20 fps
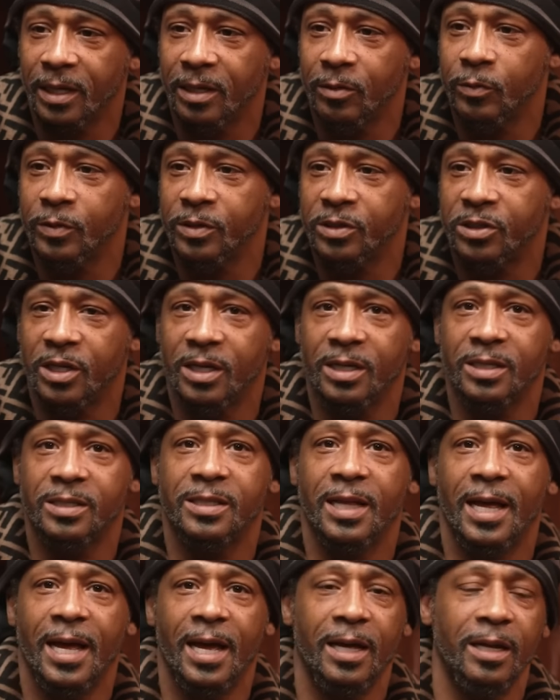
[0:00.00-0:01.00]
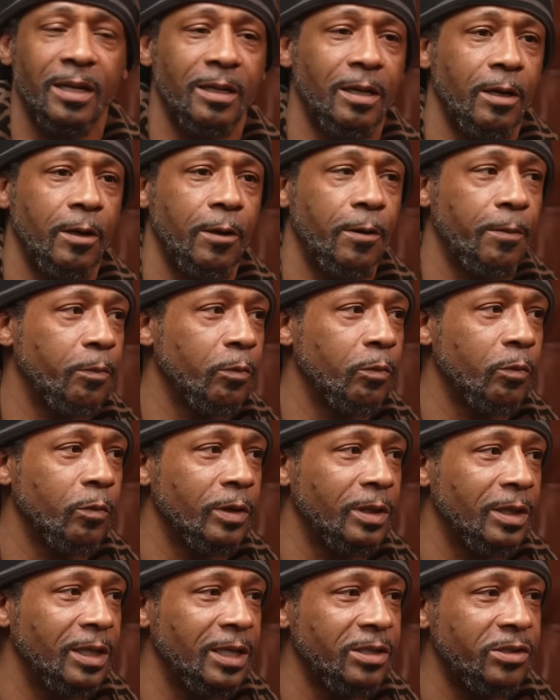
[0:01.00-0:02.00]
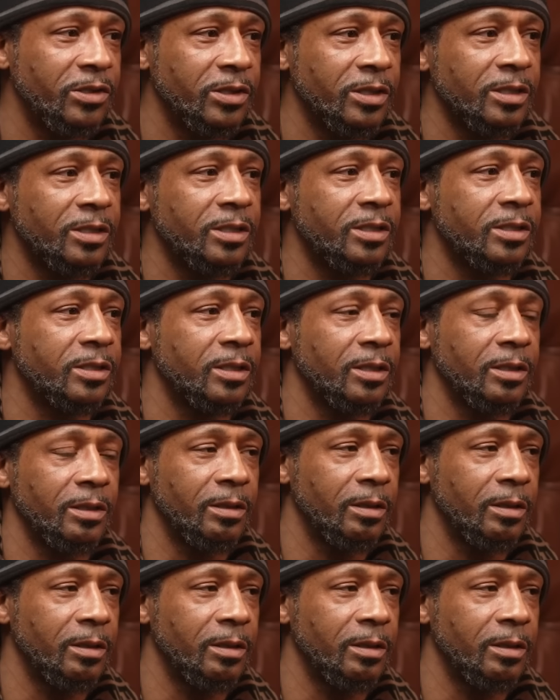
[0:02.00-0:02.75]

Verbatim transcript: It was just that um, religious